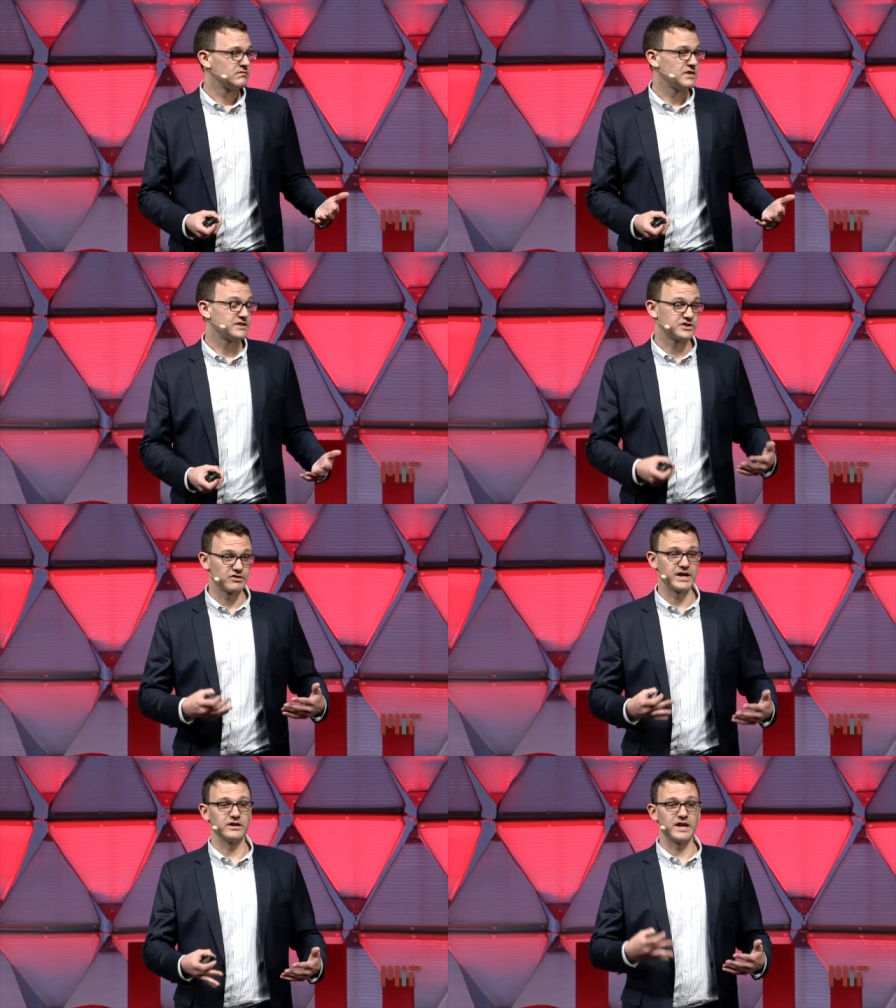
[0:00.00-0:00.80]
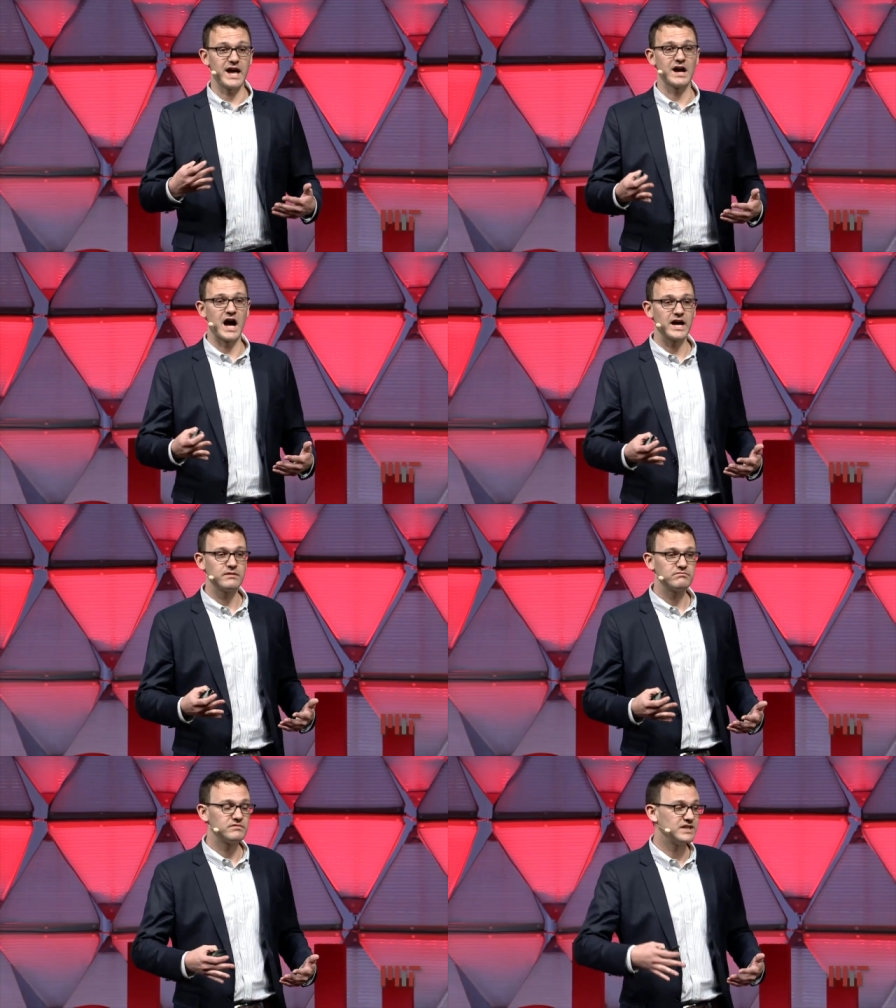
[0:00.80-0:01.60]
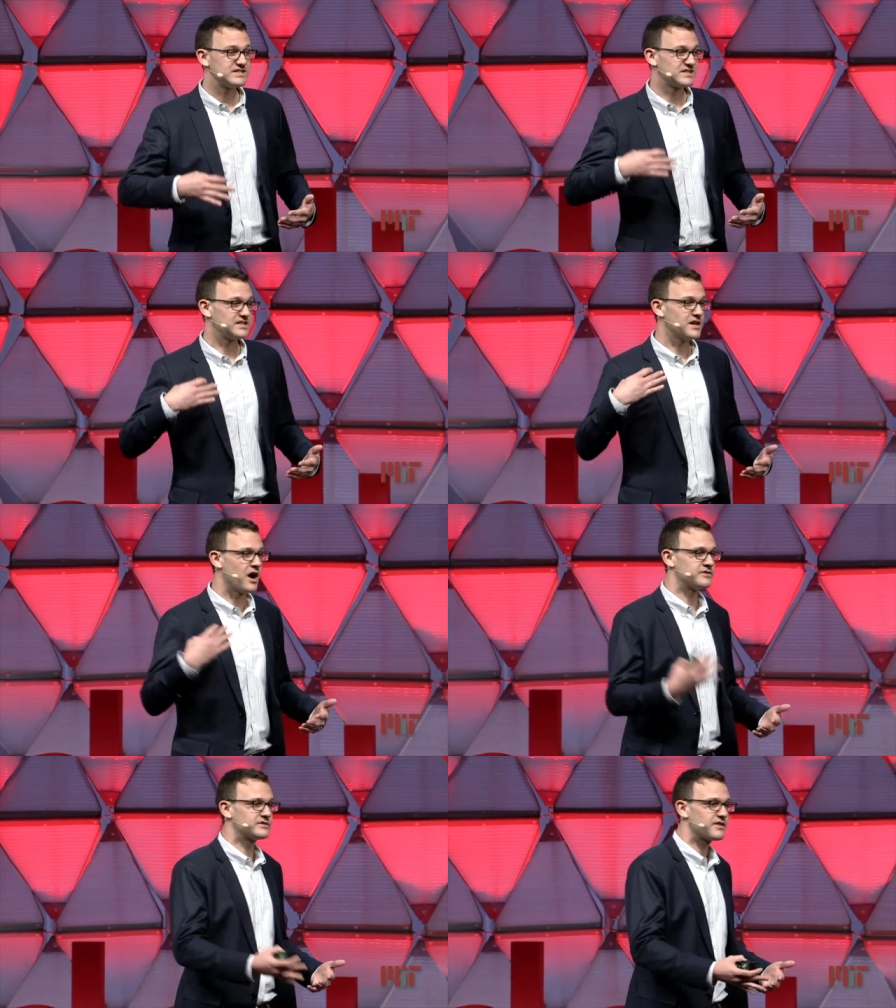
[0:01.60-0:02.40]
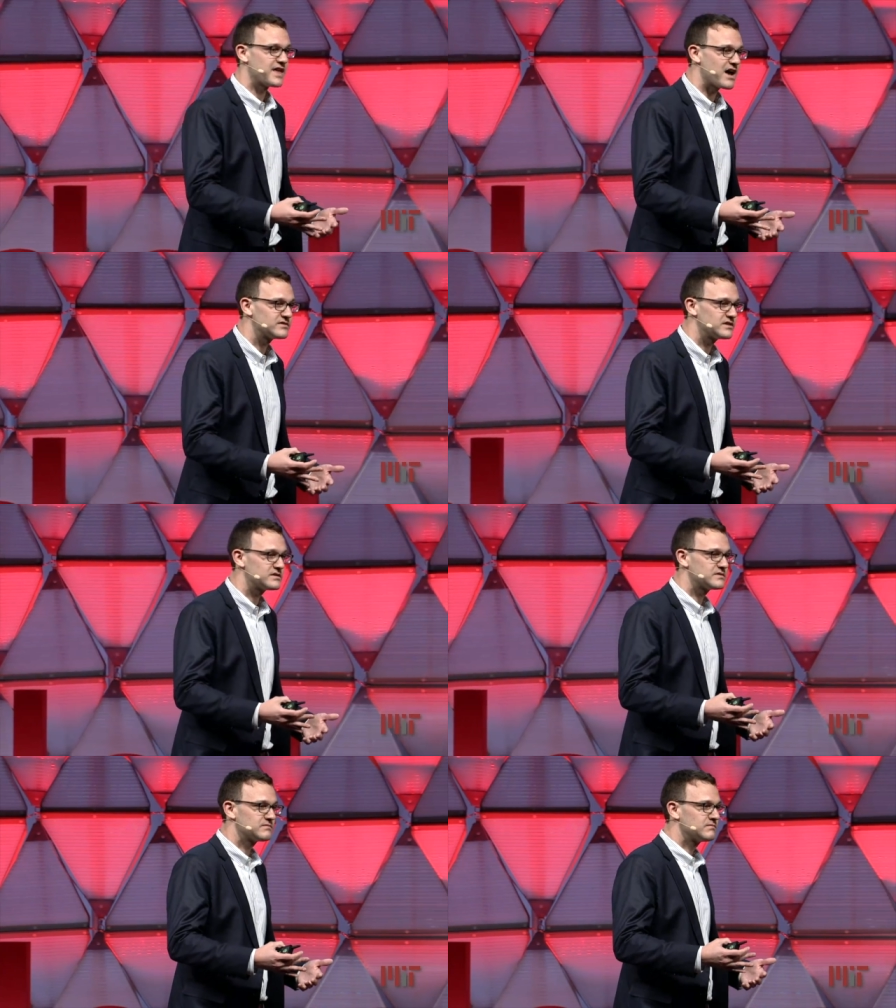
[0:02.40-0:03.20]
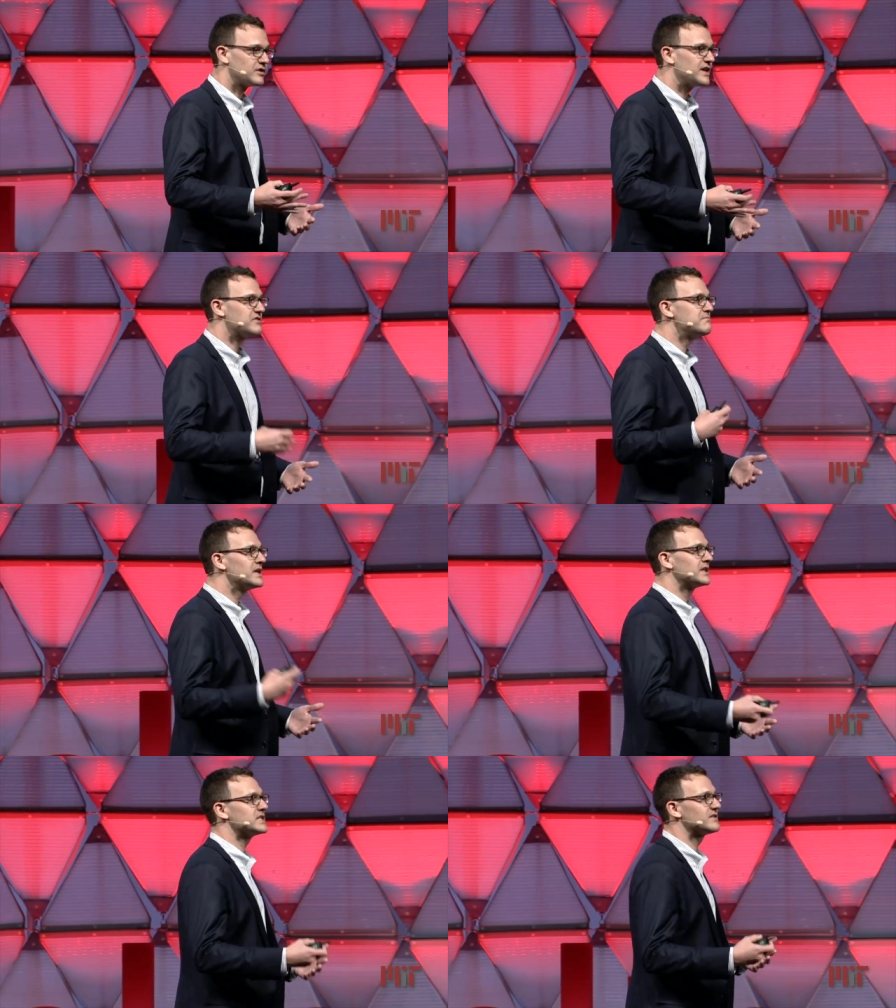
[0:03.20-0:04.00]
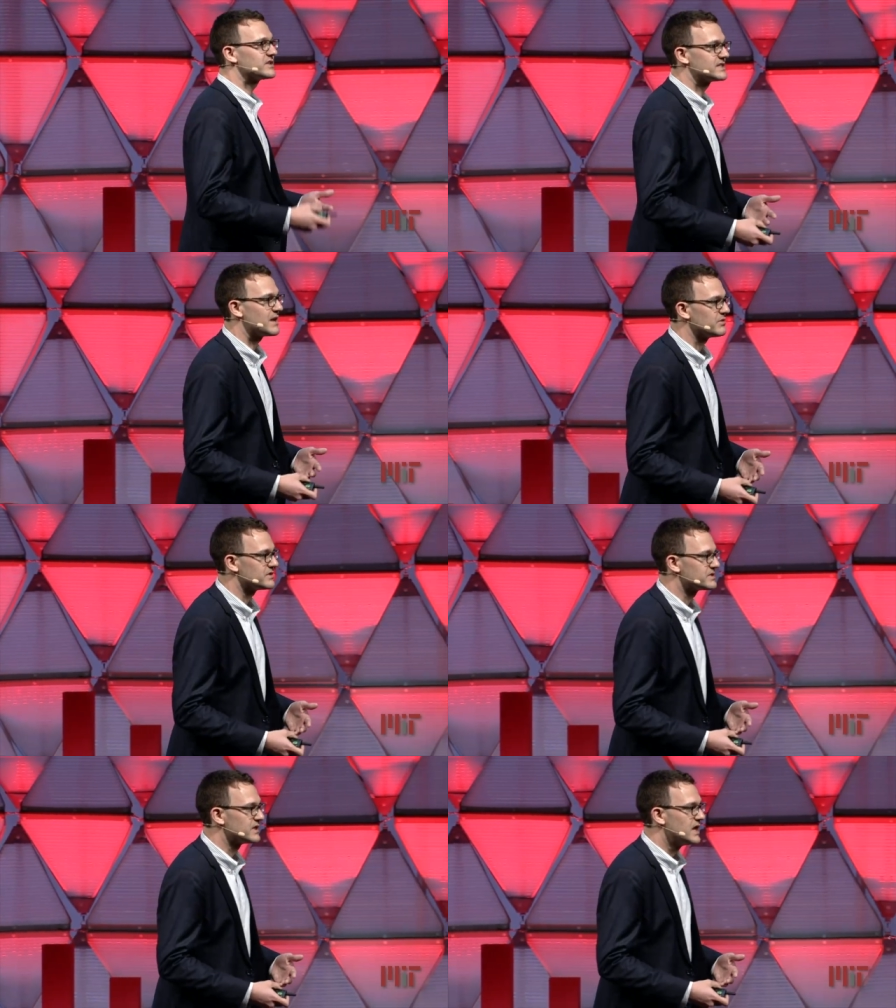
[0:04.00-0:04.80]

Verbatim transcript: And to train a good AI, it needs to see hundreds of thousands or even millions of examples.